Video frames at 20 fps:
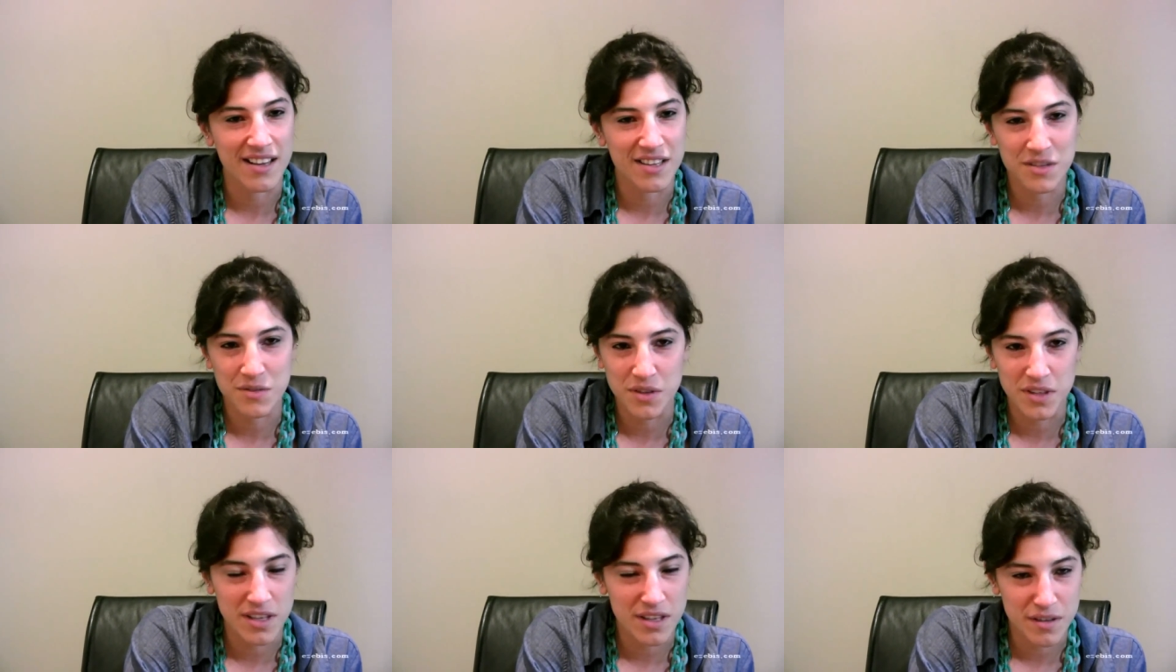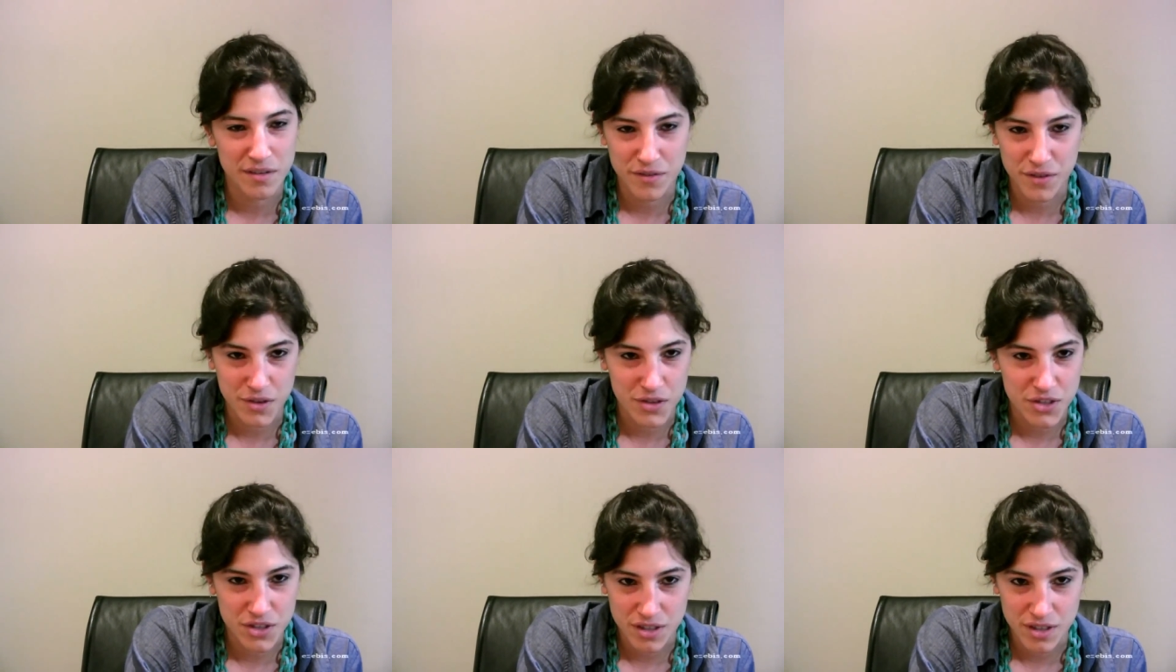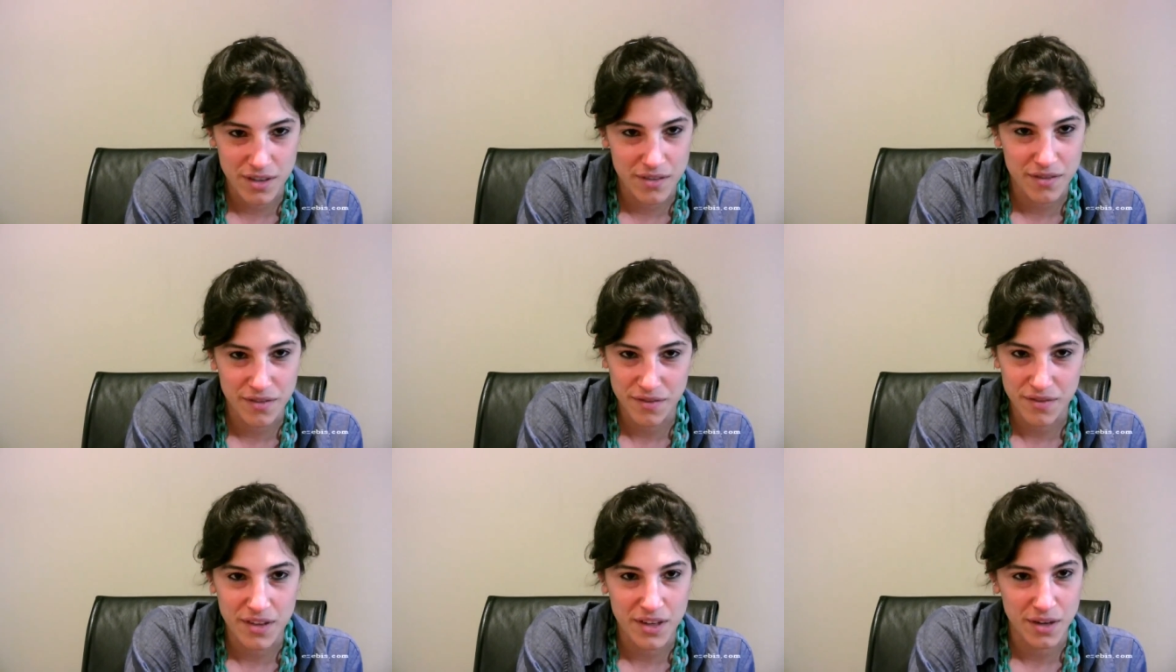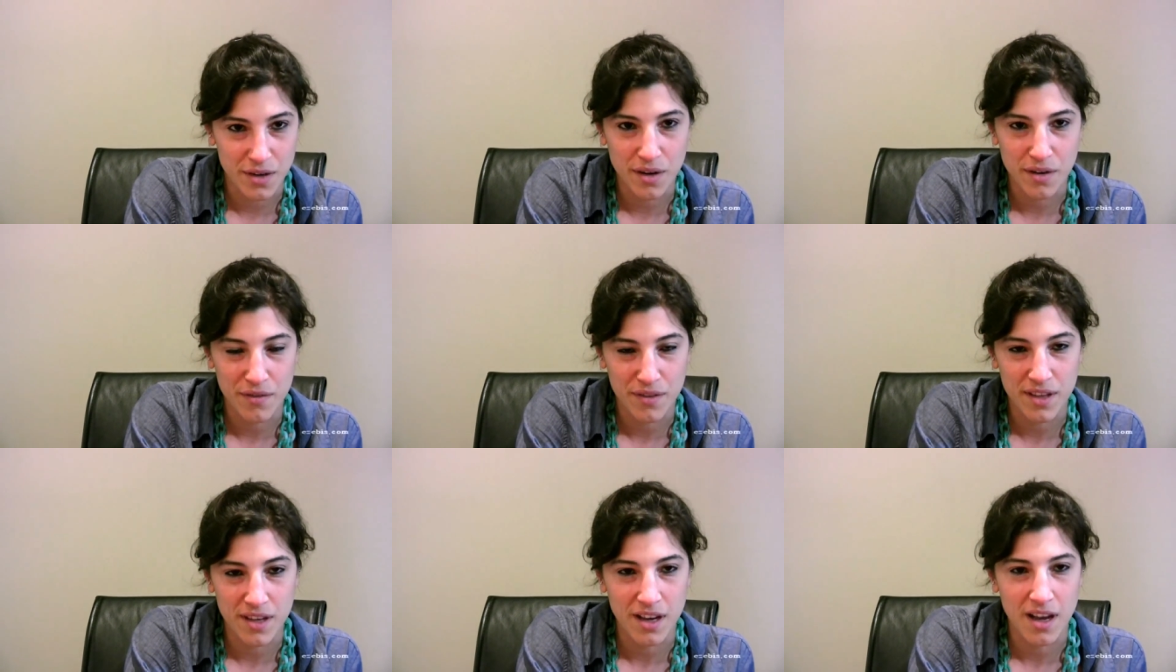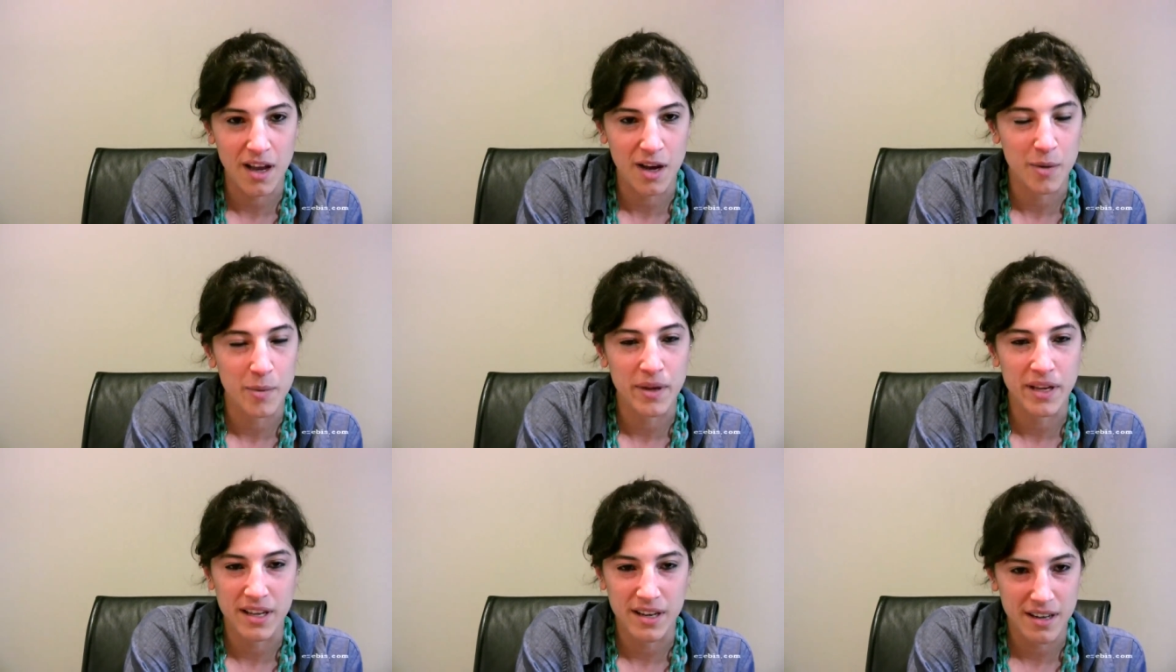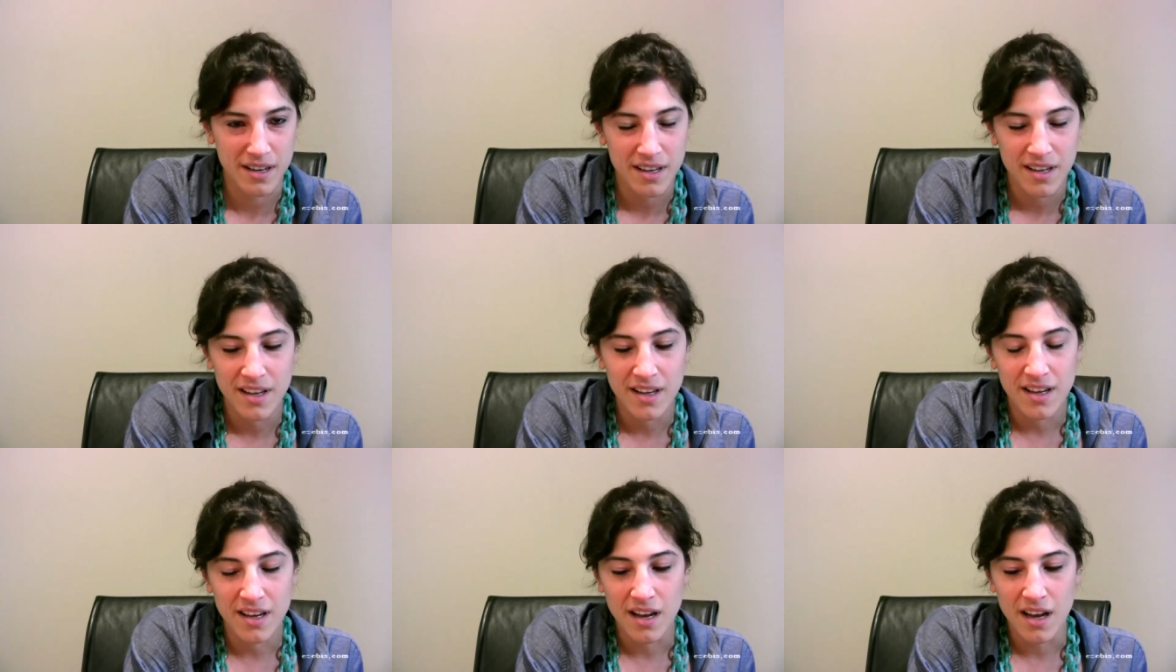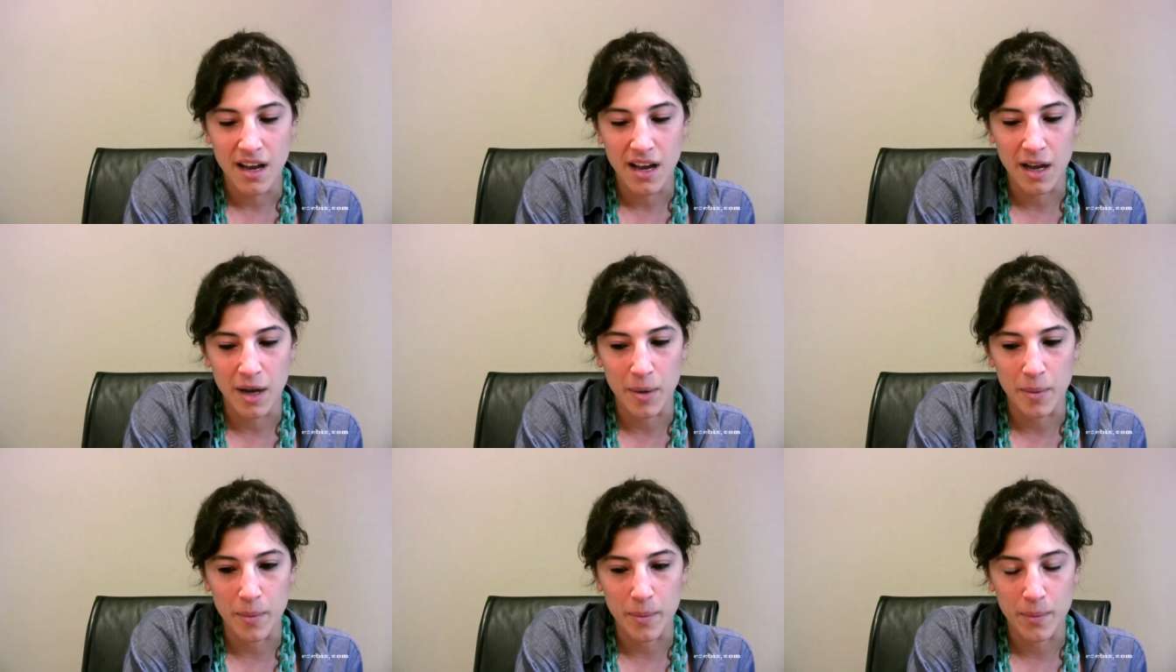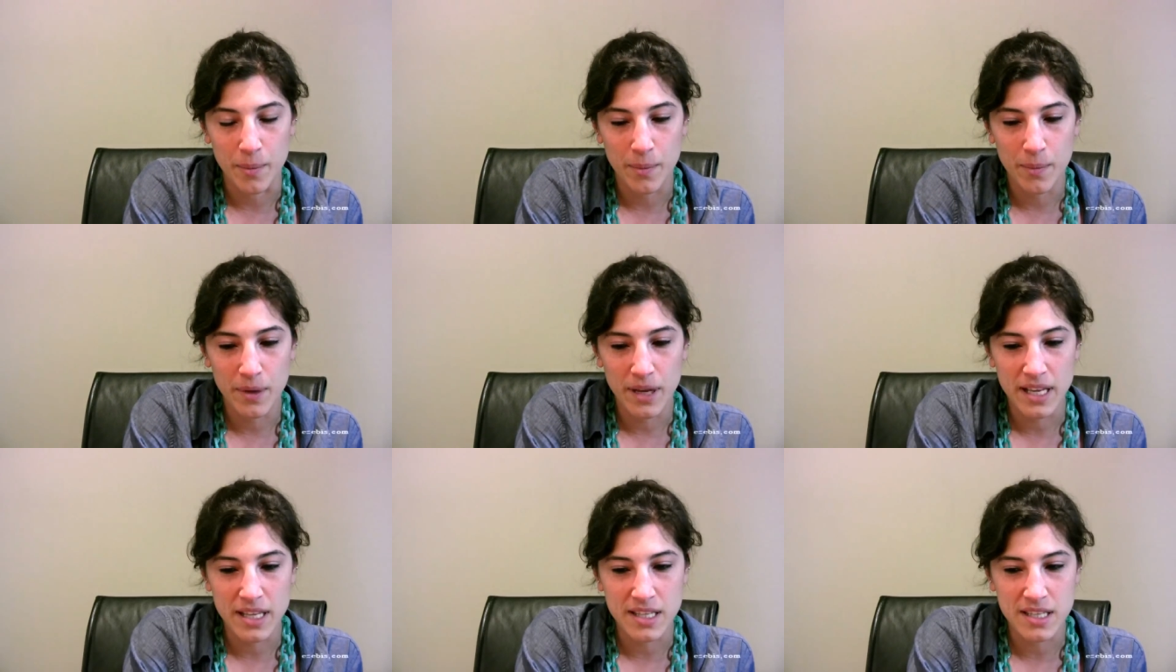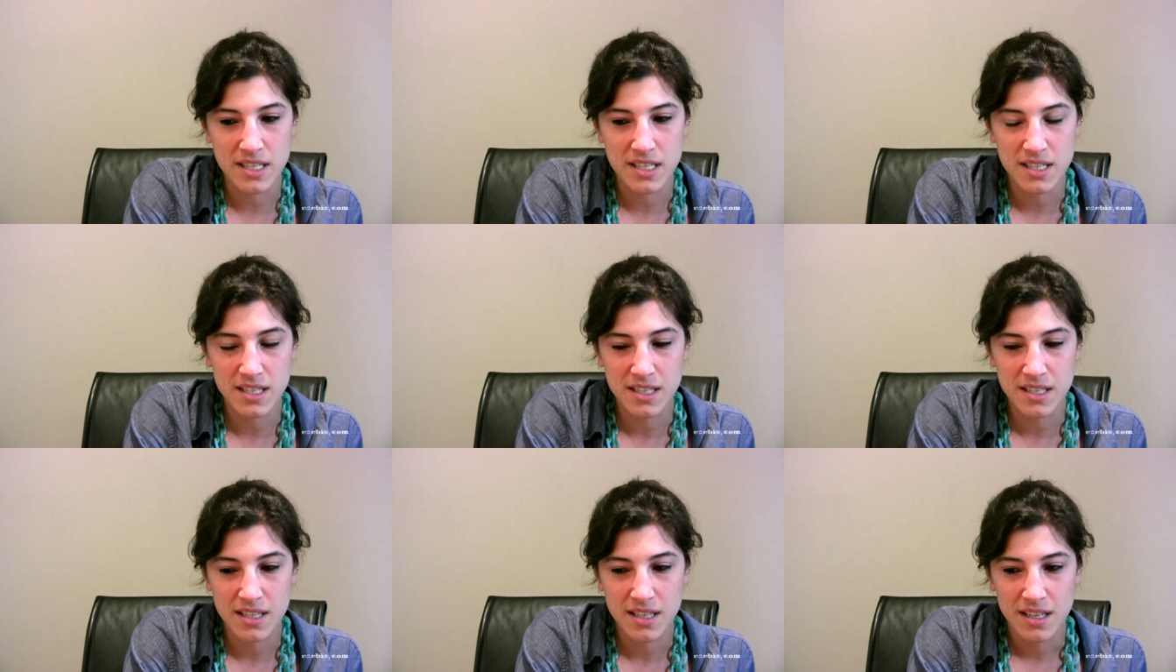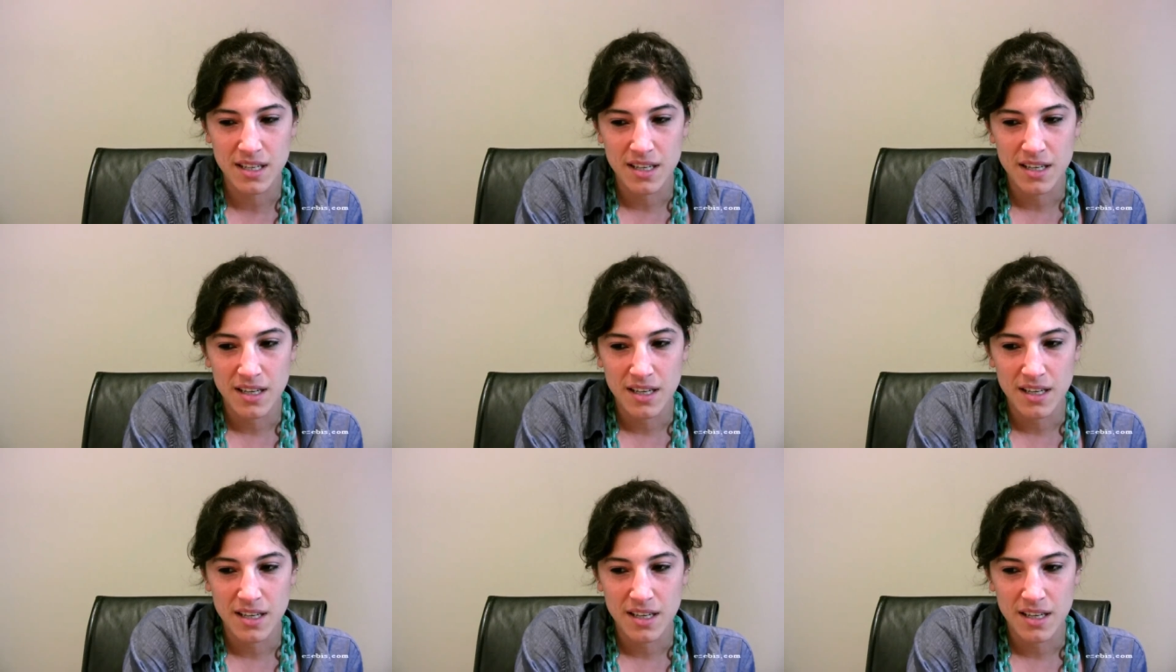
It's really the future of the economy, and it's